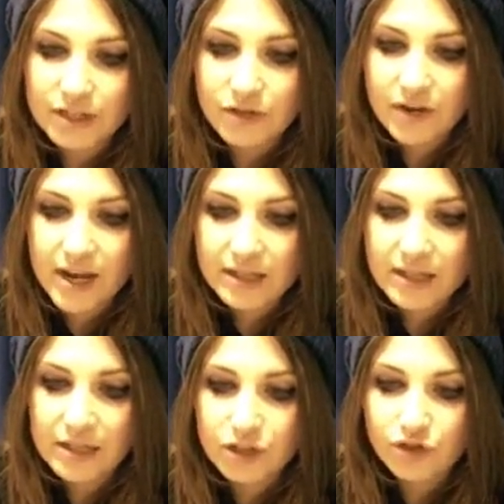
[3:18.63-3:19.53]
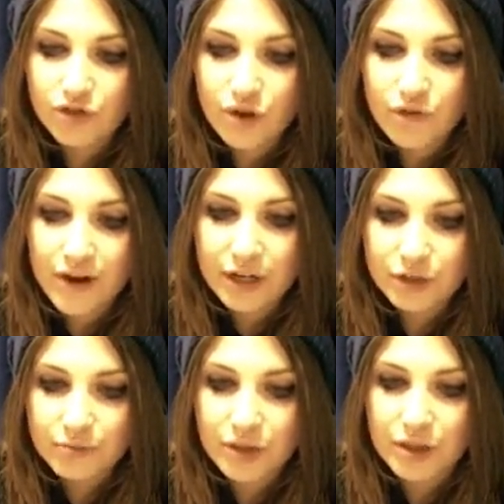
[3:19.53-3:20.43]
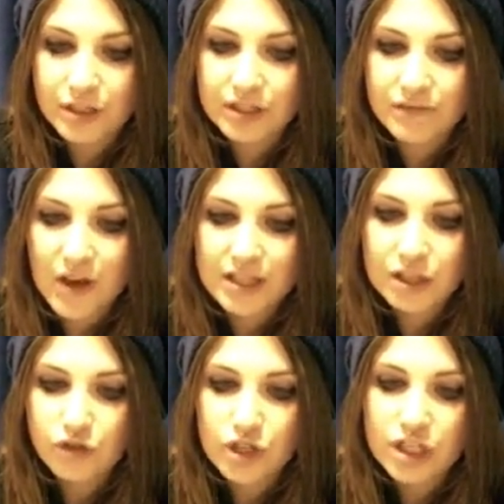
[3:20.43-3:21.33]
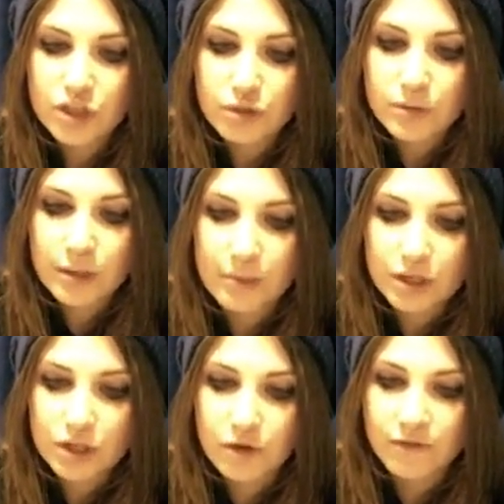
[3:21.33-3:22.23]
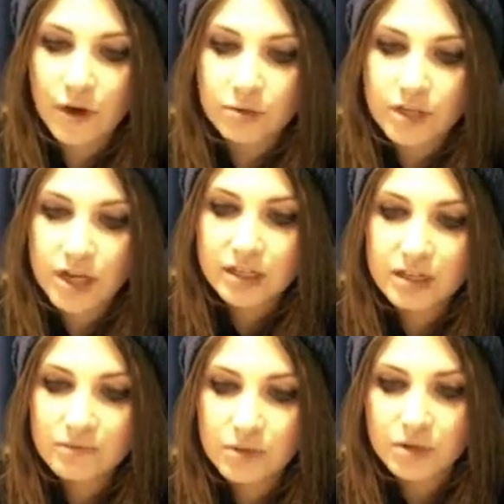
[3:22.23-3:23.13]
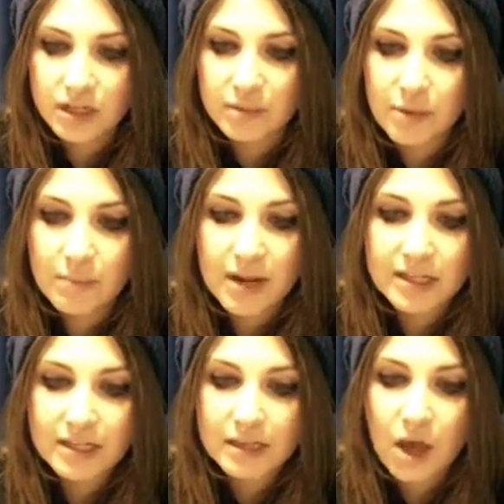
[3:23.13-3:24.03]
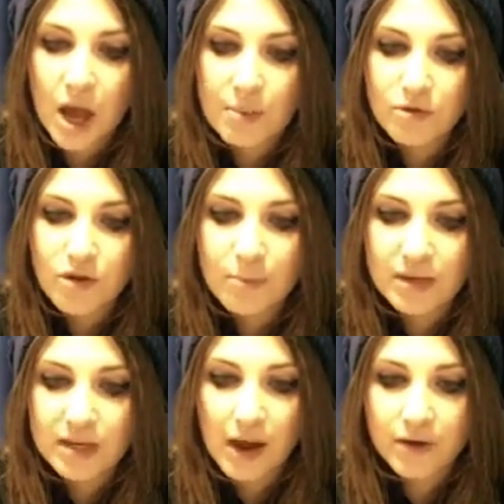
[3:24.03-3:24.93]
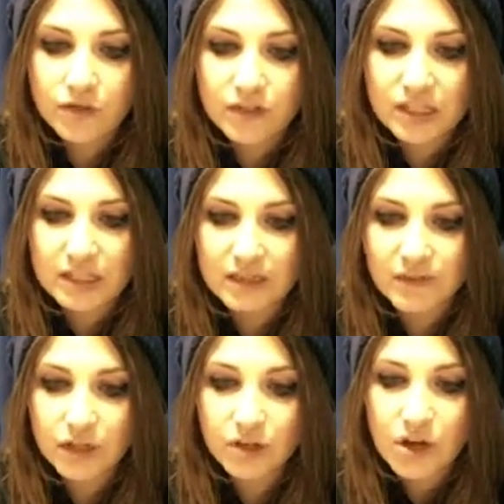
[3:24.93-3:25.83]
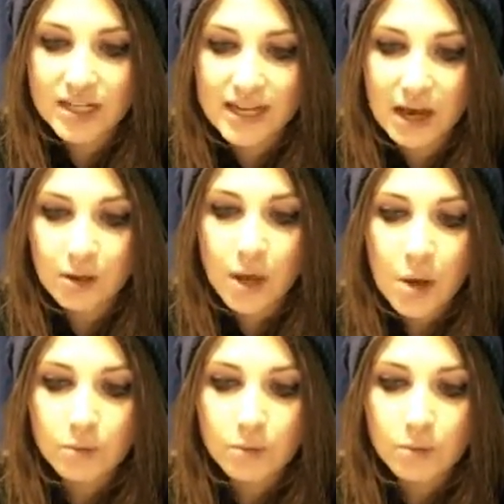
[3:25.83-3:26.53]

has created a strong arrangement that defies the traditional image of alternative music by blending the hyper-upbeat characteristics of a good night out